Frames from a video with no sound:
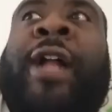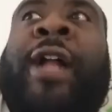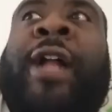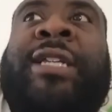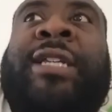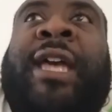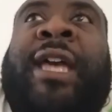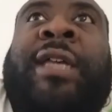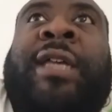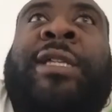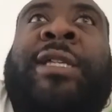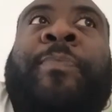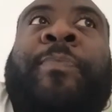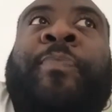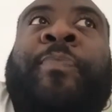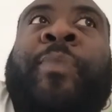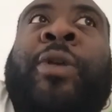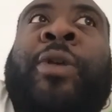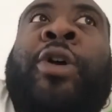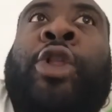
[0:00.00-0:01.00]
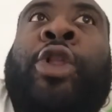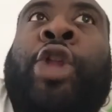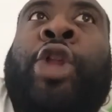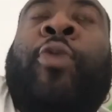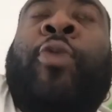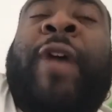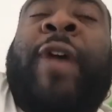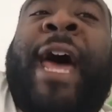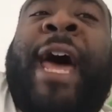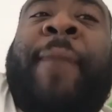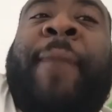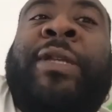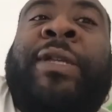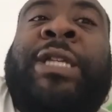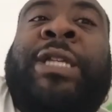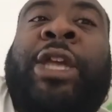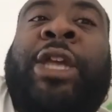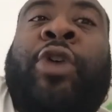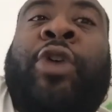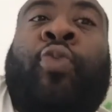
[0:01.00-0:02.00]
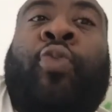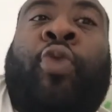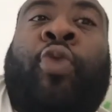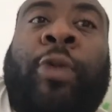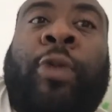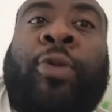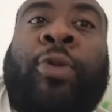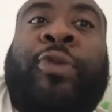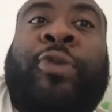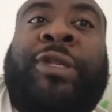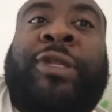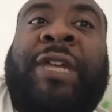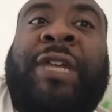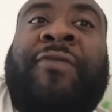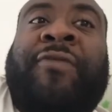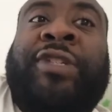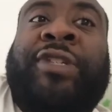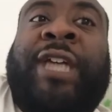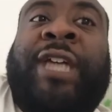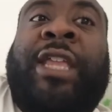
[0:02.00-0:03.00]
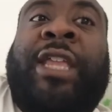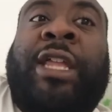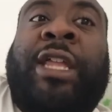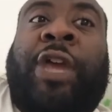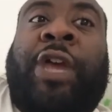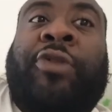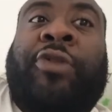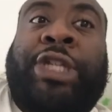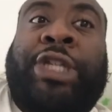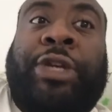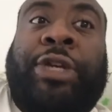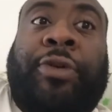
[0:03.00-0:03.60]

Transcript: case, look what happens in year 1 with receivers, and then year 2.